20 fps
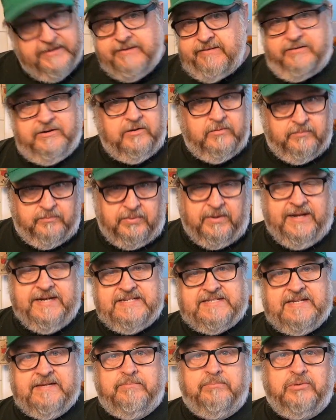place
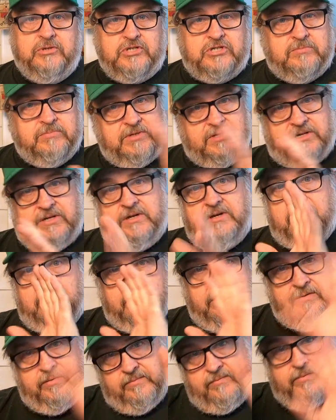it, put your
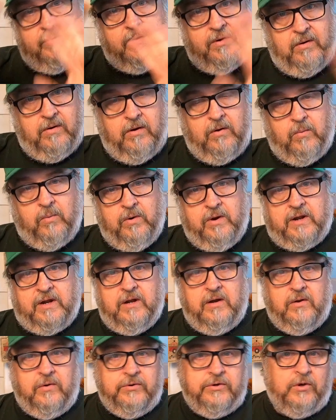artwork
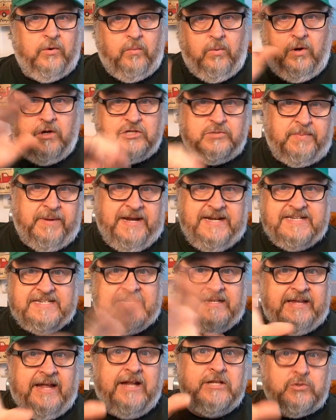on your workspace, and
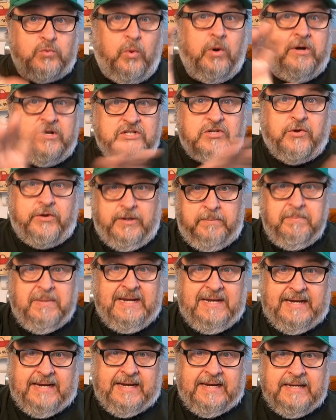that's where it's going to be.